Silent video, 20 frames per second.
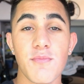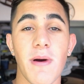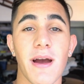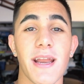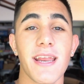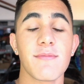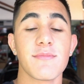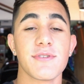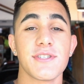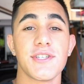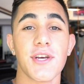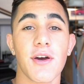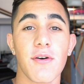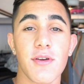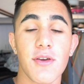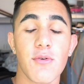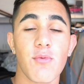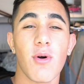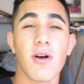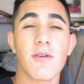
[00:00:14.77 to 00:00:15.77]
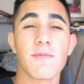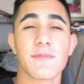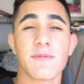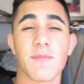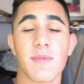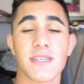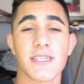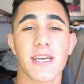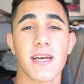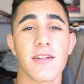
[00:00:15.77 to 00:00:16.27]
My name is Joey. Welcome to
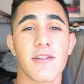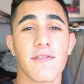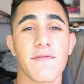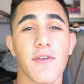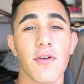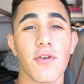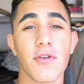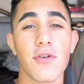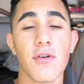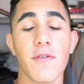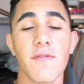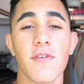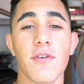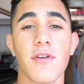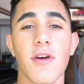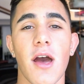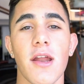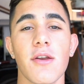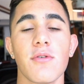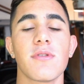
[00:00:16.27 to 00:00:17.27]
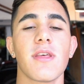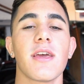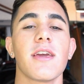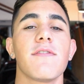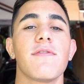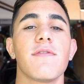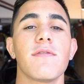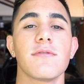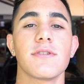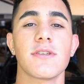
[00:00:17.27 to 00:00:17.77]
my channel. If you're new, if you're not new, thank
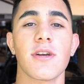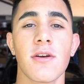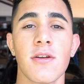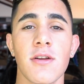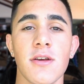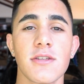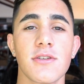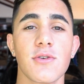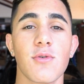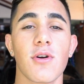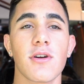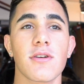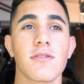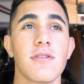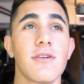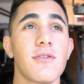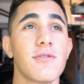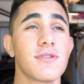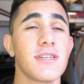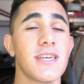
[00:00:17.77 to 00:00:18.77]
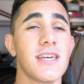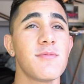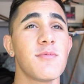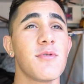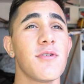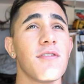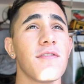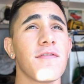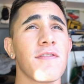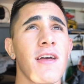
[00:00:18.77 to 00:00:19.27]
you for returning to our little team
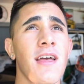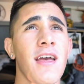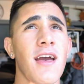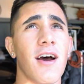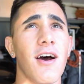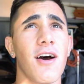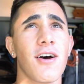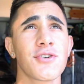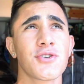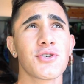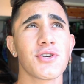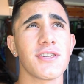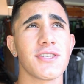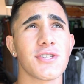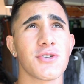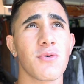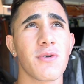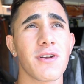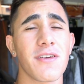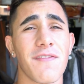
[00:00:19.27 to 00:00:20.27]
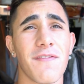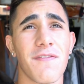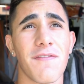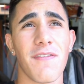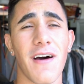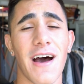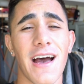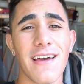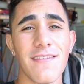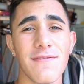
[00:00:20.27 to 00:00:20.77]
of
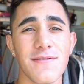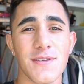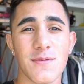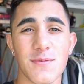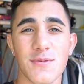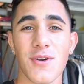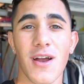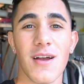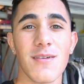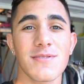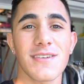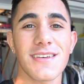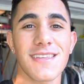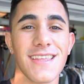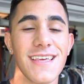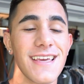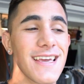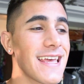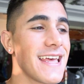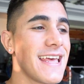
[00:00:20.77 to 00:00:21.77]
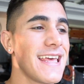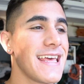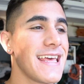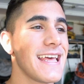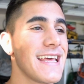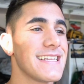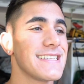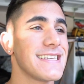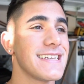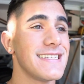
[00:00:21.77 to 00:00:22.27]
125 subscribers, I think.
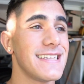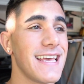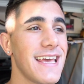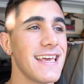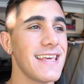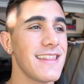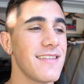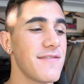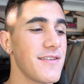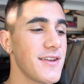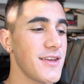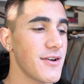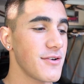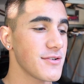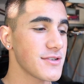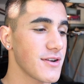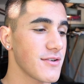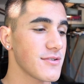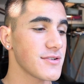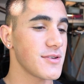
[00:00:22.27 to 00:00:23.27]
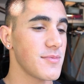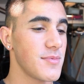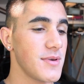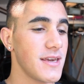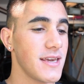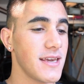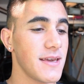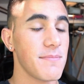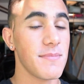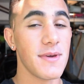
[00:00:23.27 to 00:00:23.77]
Today the video is going to
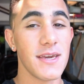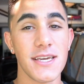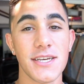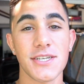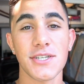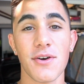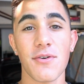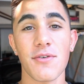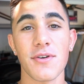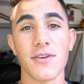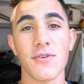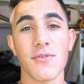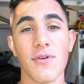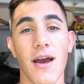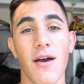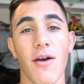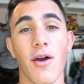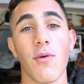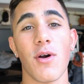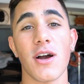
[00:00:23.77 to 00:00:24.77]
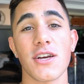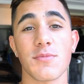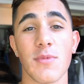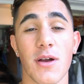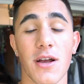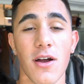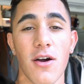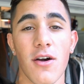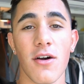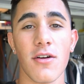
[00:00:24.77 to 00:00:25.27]
be me showing you how I wash
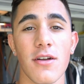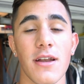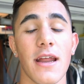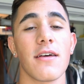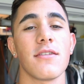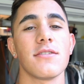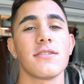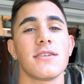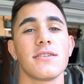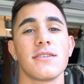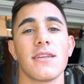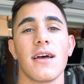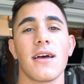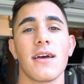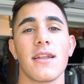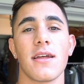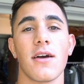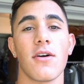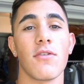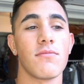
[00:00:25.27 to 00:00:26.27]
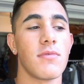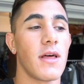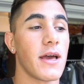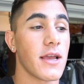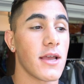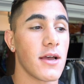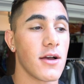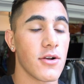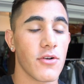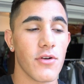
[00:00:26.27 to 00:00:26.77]
my car. Now this is not
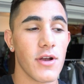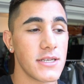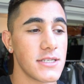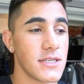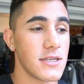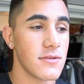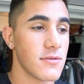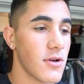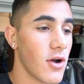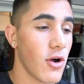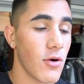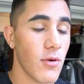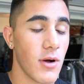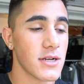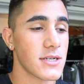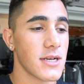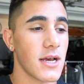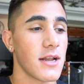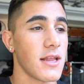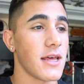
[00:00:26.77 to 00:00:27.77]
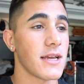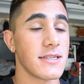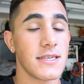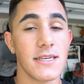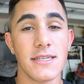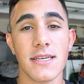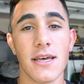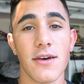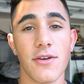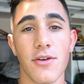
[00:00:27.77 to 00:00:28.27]
like a crazy car wash, how to like
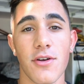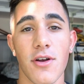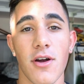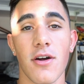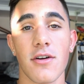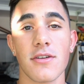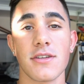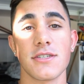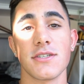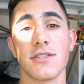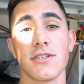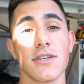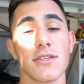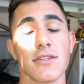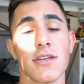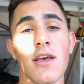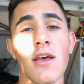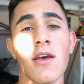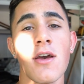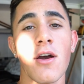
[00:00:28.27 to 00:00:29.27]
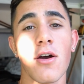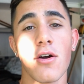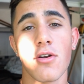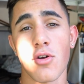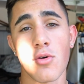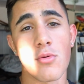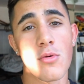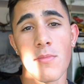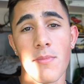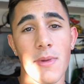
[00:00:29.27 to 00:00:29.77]
detail your car. This is just a
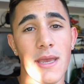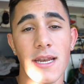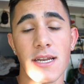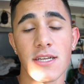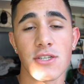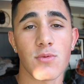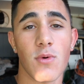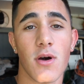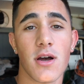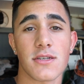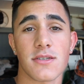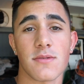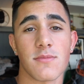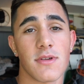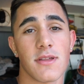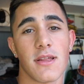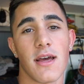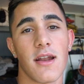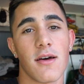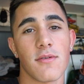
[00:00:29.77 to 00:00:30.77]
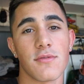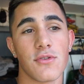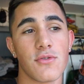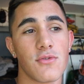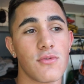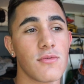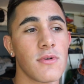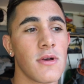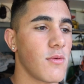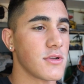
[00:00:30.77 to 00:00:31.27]
normal maintenance wash, something that I'll
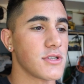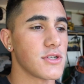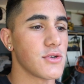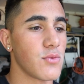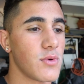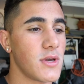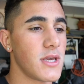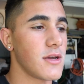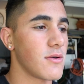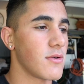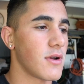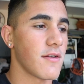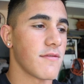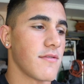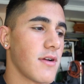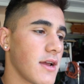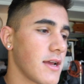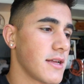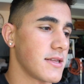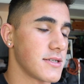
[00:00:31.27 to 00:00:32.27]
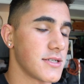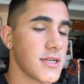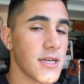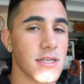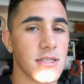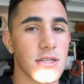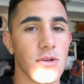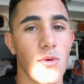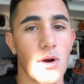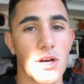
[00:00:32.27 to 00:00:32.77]
do once a week whenever I get the
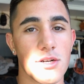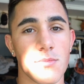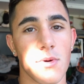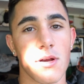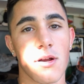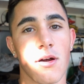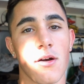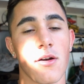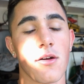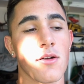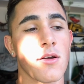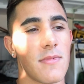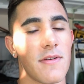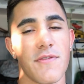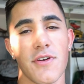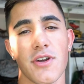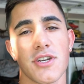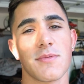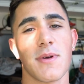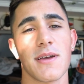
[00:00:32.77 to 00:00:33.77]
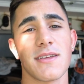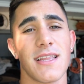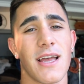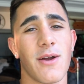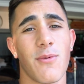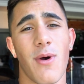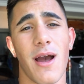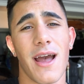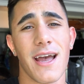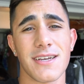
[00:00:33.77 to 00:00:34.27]
chance to wash my car. If you're expecting
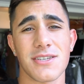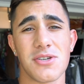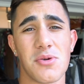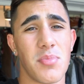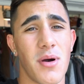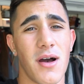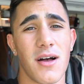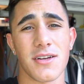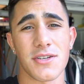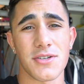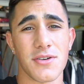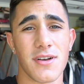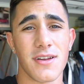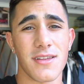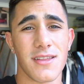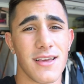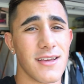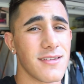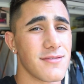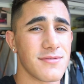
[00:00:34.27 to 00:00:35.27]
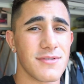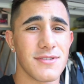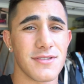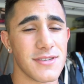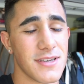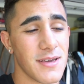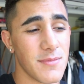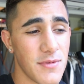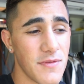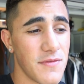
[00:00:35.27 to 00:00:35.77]
like wax or polish or anything, just
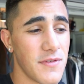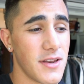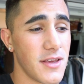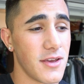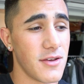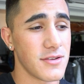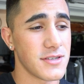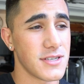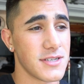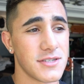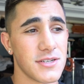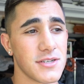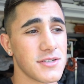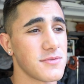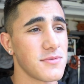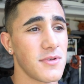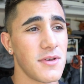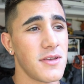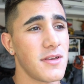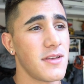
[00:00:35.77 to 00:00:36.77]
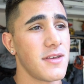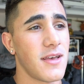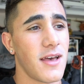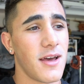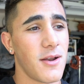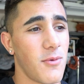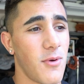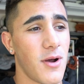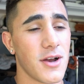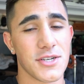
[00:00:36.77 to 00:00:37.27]
skip the video. This is just
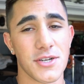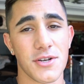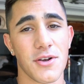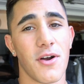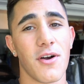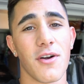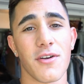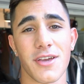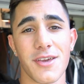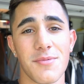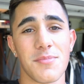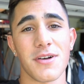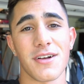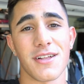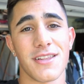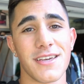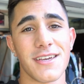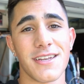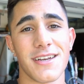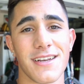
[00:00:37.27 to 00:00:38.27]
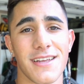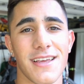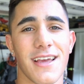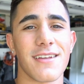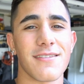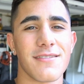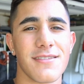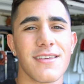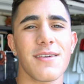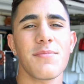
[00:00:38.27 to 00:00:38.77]
how to wash your car, keep it clean
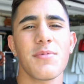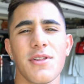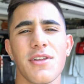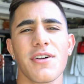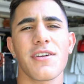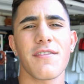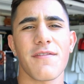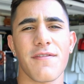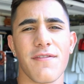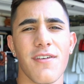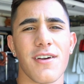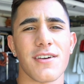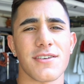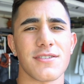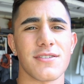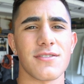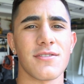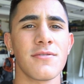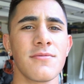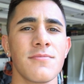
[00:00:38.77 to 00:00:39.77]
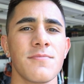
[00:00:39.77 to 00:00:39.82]
and keep it looking fresh, you know?